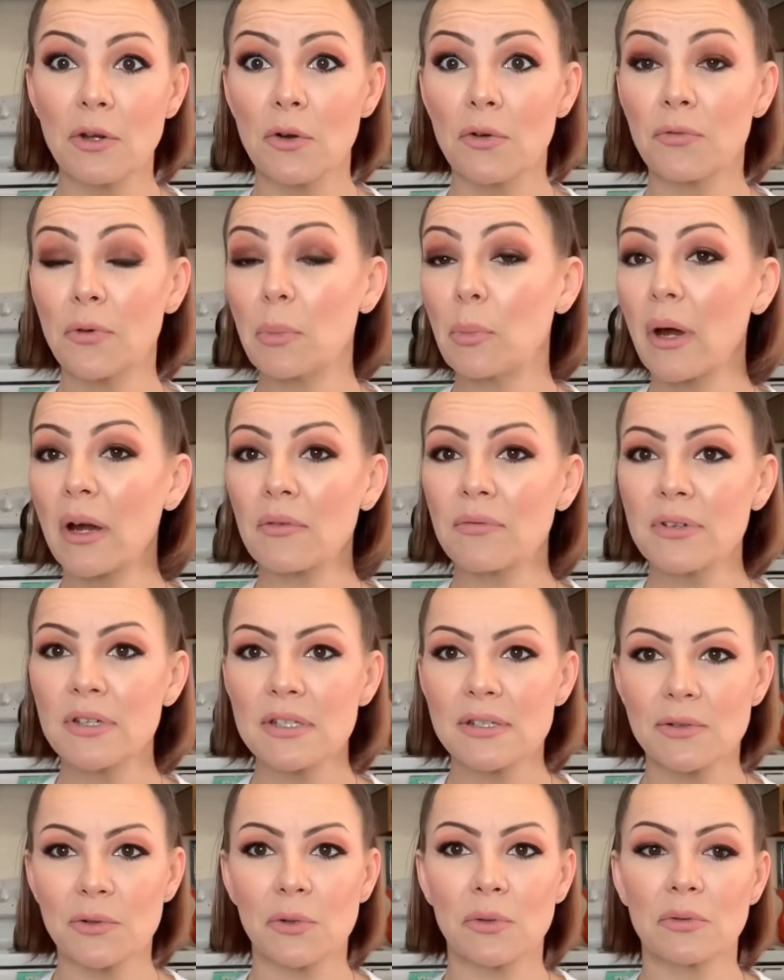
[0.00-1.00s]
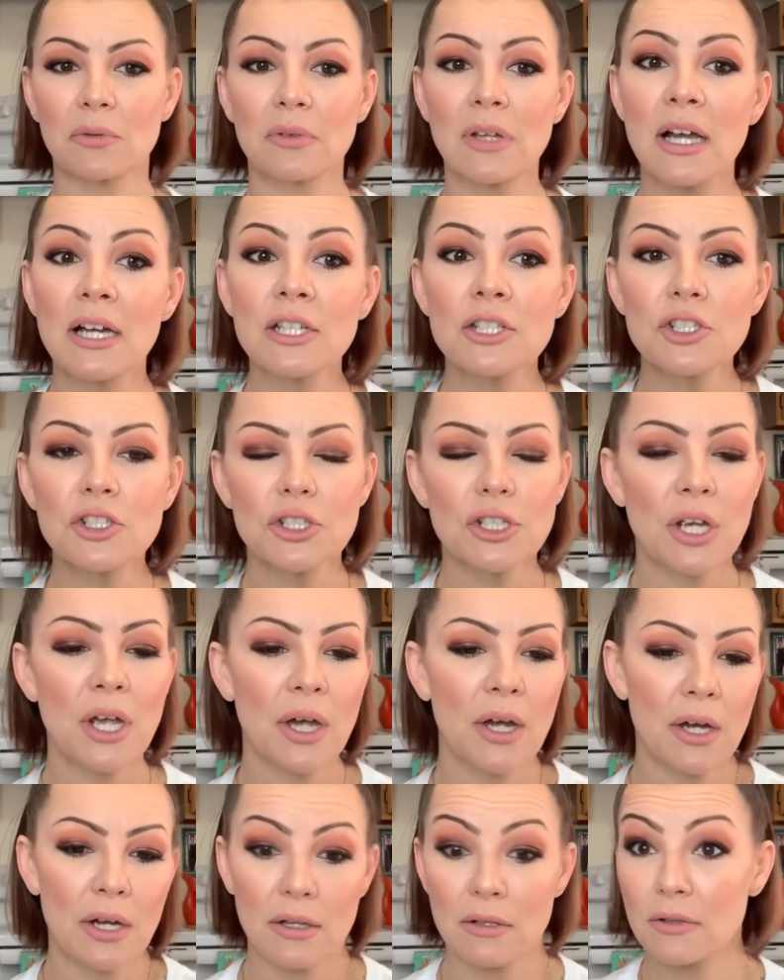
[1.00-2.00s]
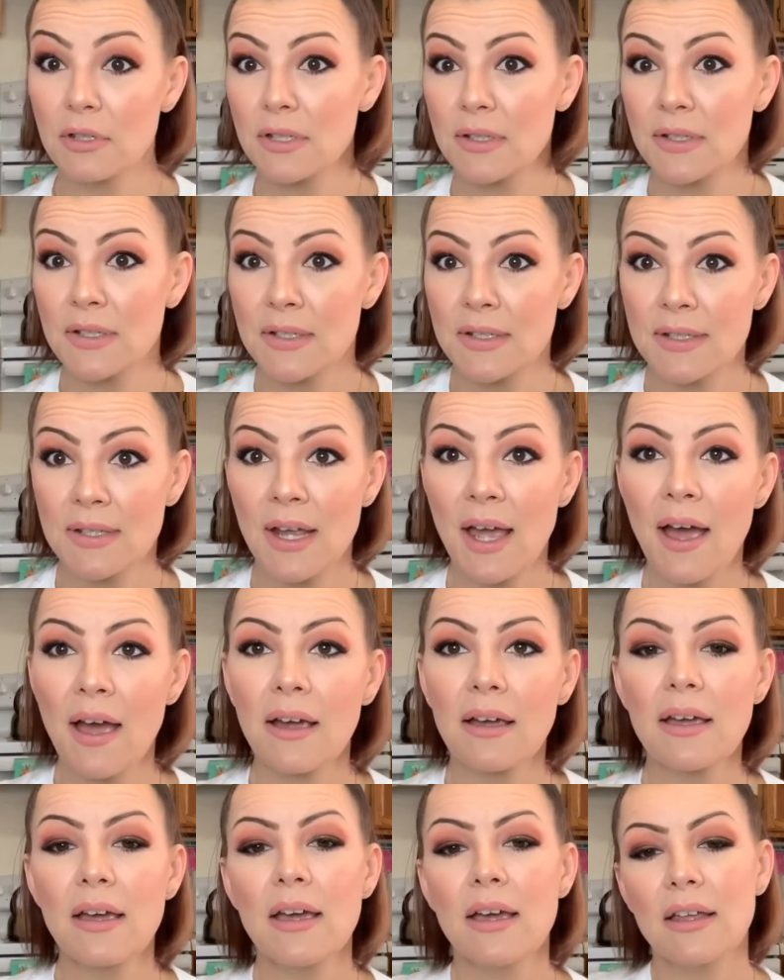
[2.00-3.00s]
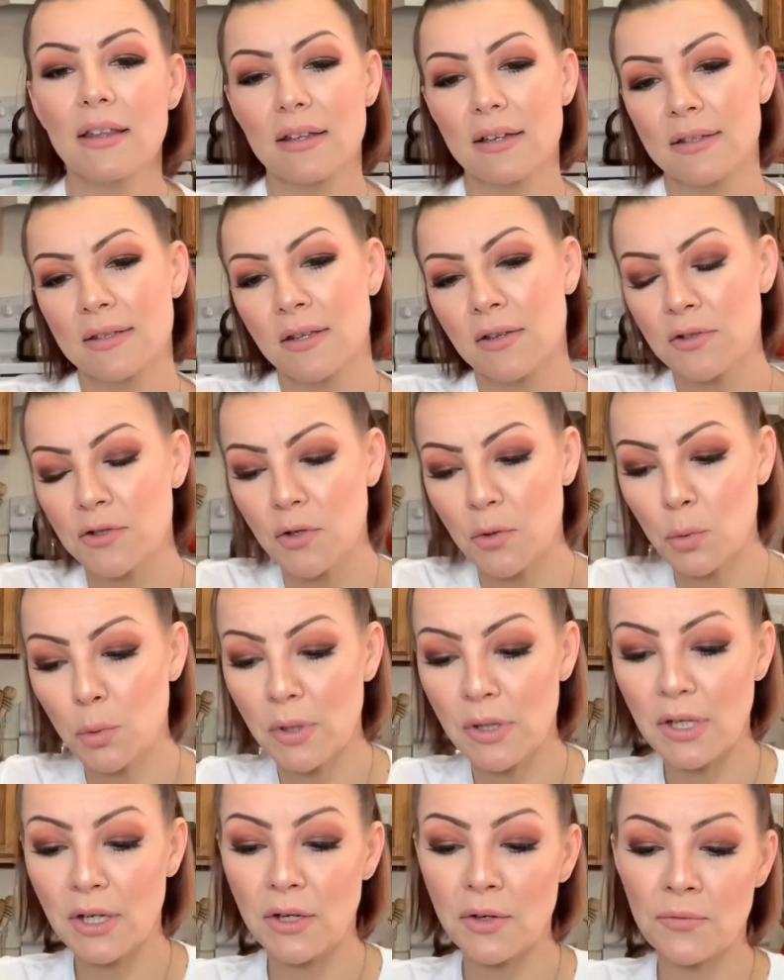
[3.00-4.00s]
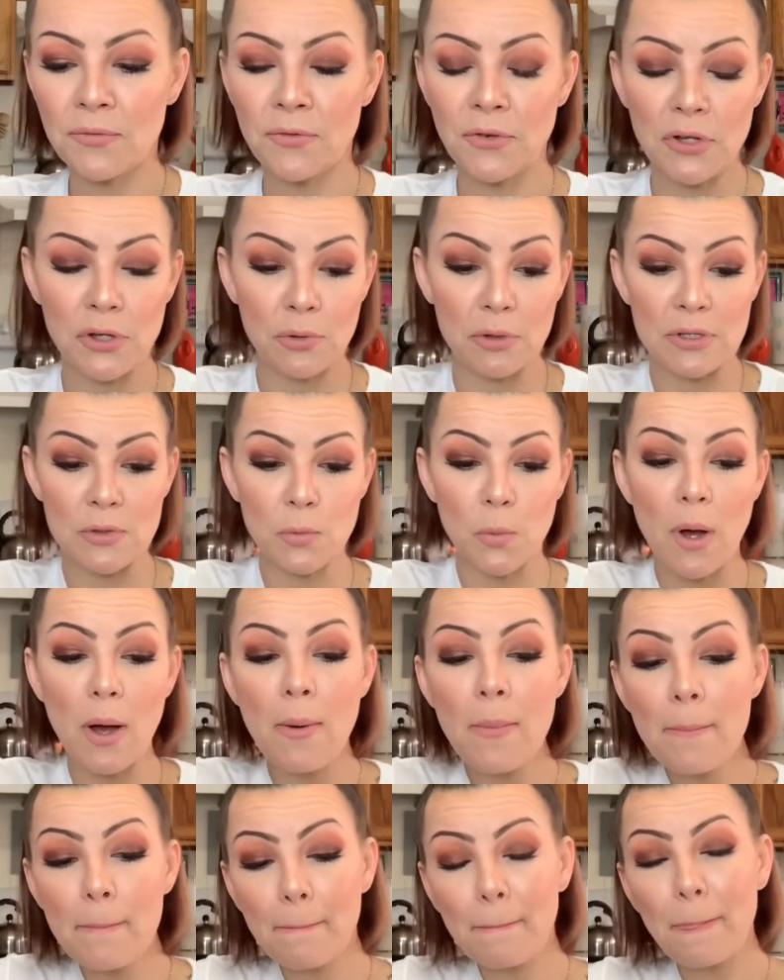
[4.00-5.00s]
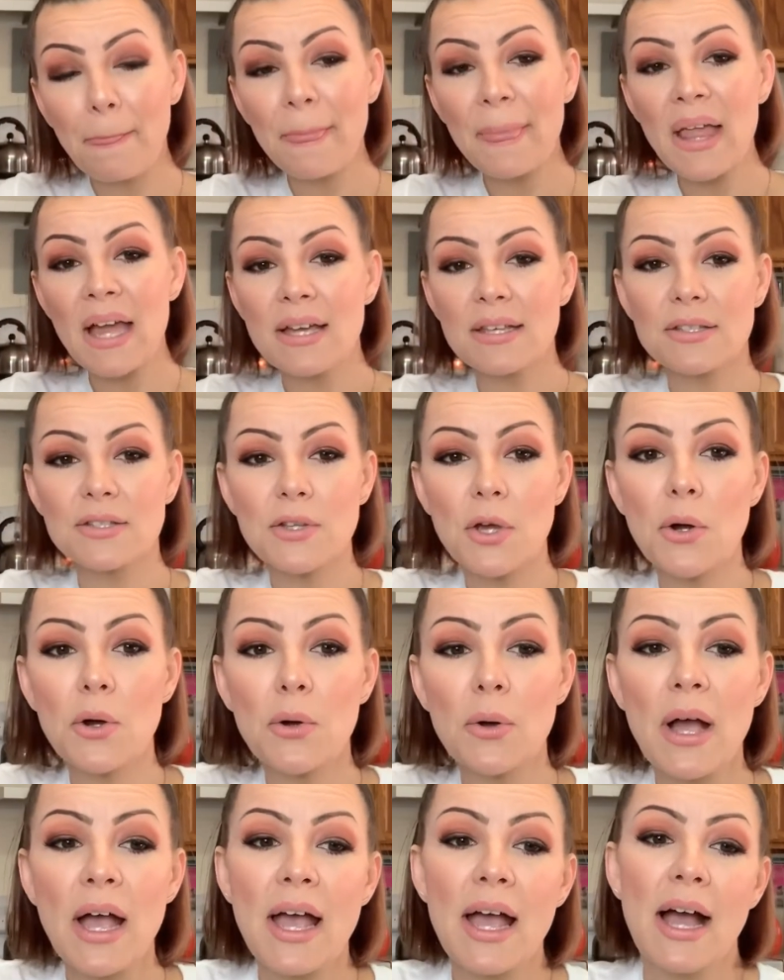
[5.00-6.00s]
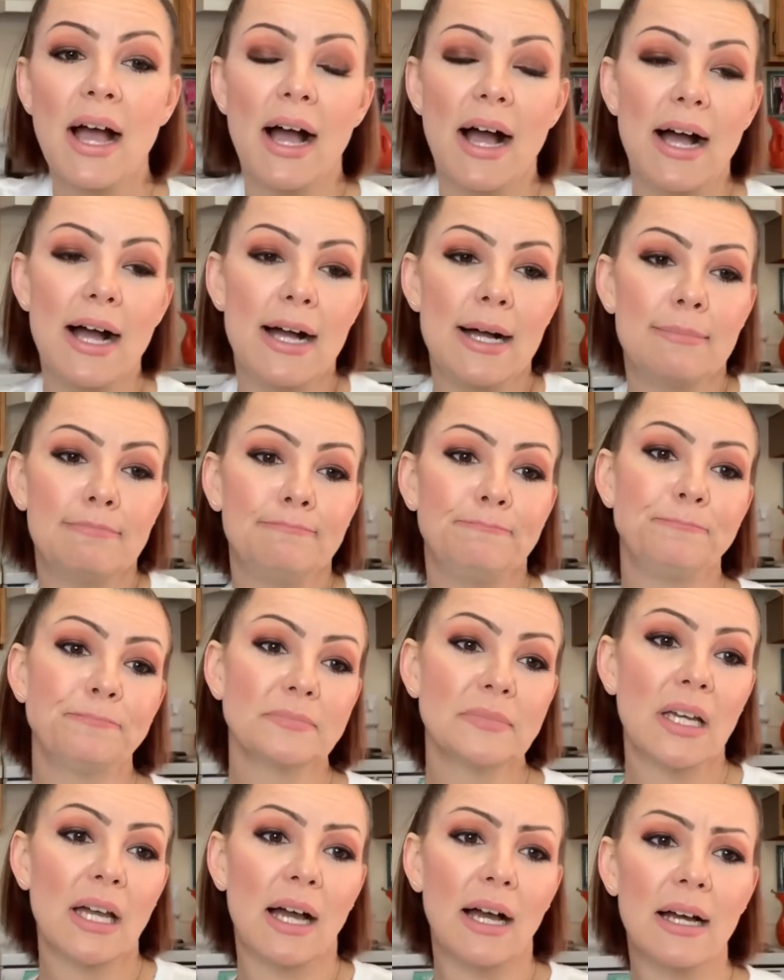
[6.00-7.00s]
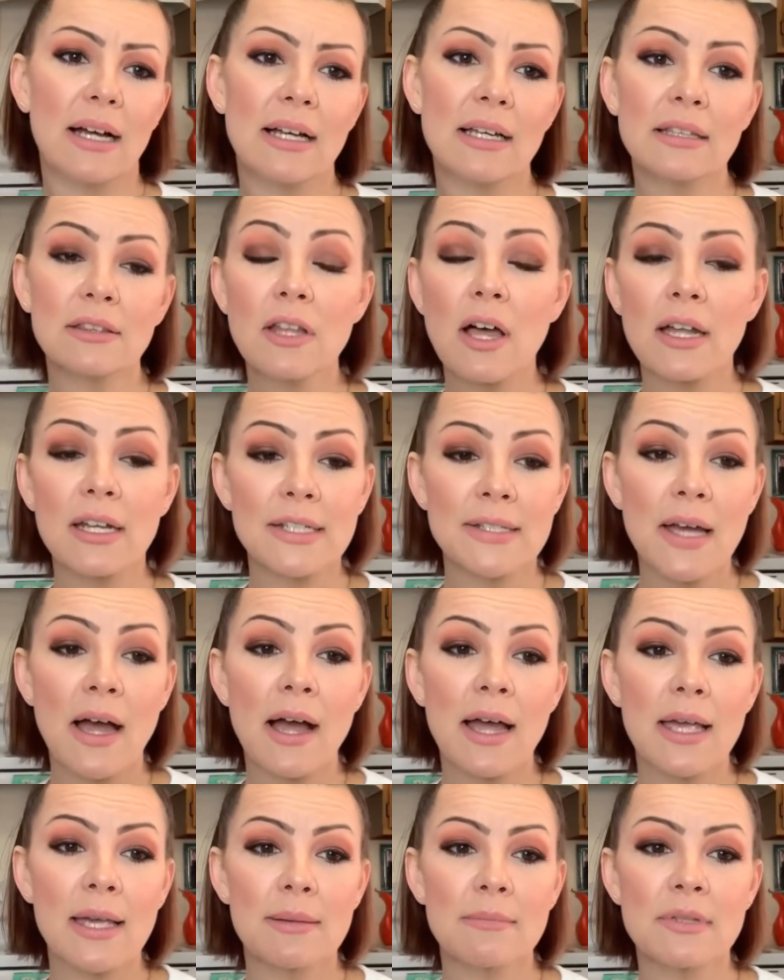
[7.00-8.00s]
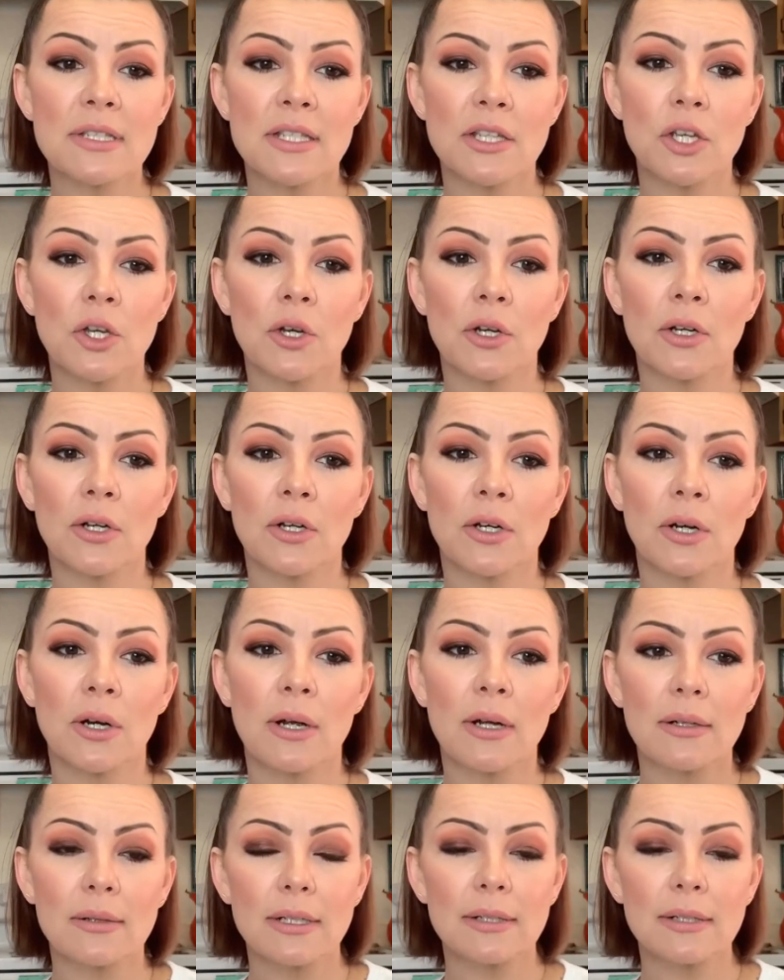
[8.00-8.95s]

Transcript: for breakfast or lunch, just a snack. That's also really good for you as well. So a lot of times your